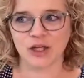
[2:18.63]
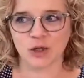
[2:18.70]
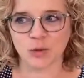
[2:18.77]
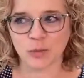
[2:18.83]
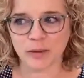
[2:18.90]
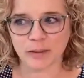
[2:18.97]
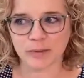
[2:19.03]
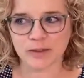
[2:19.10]

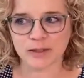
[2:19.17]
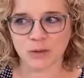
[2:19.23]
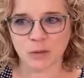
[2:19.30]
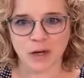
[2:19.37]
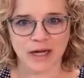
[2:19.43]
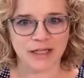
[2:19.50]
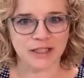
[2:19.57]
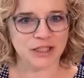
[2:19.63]
you'll be able to
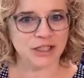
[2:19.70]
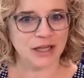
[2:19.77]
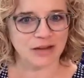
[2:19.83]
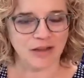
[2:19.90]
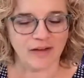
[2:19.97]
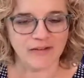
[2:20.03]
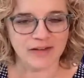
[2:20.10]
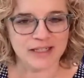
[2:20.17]
watch
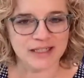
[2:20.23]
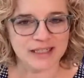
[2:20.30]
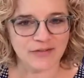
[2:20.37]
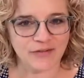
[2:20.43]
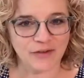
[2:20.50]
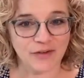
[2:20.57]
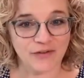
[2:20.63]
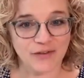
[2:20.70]
11
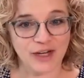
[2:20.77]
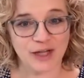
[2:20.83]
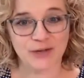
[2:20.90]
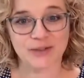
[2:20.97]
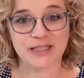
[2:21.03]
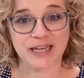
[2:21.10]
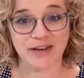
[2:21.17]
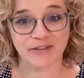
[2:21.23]
different
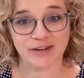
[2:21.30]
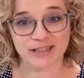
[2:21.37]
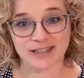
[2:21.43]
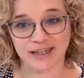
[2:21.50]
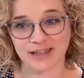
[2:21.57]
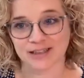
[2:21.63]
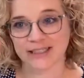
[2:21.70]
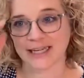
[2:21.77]
videos every
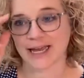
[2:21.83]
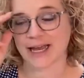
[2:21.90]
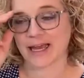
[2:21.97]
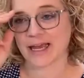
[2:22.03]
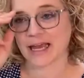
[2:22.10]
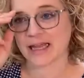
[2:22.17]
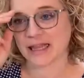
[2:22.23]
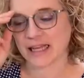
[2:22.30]
single
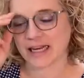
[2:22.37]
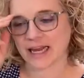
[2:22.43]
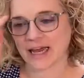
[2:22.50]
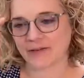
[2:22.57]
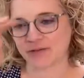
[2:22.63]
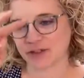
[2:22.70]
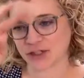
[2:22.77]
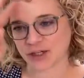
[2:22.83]
day. And then
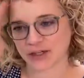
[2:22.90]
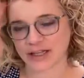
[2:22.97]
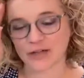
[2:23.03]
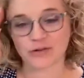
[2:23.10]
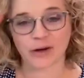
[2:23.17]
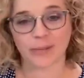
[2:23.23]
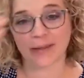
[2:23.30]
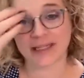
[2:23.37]
after they
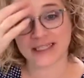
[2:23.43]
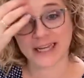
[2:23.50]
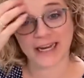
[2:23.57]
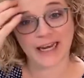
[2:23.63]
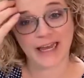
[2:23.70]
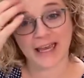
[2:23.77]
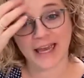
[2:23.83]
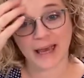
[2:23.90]
drop at
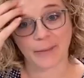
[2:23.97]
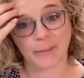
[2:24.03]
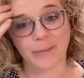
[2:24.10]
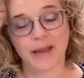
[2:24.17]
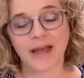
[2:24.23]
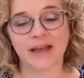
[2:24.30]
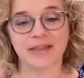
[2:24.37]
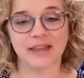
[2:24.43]
10
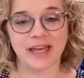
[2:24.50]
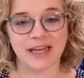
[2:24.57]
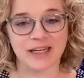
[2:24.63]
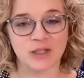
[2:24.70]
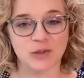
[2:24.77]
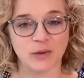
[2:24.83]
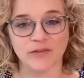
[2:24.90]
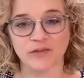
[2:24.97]
a.m. and
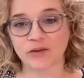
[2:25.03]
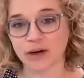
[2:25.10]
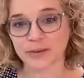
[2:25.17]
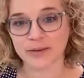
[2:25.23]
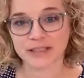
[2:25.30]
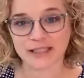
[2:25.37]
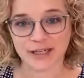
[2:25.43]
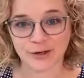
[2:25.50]
then 24
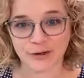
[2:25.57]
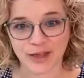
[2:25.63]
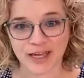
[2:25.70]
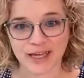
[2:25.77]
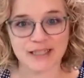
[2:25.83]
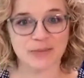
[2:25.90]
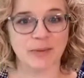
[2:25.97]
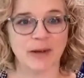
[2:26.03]
hours later they
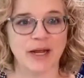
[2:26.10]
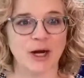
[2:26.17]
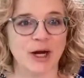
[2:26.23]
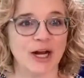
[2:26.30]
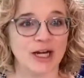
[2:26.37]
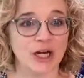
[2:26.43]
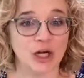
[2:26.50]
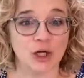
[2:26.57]
expire
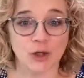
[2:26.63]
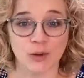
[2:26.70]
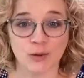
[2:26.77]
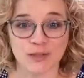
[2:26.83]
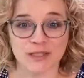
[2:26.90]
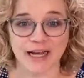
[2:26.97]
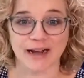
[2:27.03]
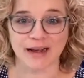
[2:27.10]
and a new
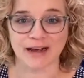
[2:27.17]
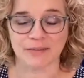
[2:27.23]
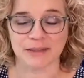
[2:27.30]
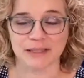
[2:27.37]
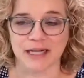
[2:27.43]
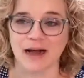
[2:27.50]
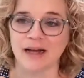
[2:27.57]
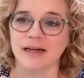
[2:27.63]
set
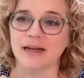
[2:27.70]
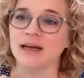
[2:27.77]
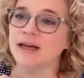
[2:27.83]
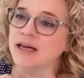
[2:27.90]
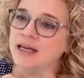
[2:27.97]
comes on.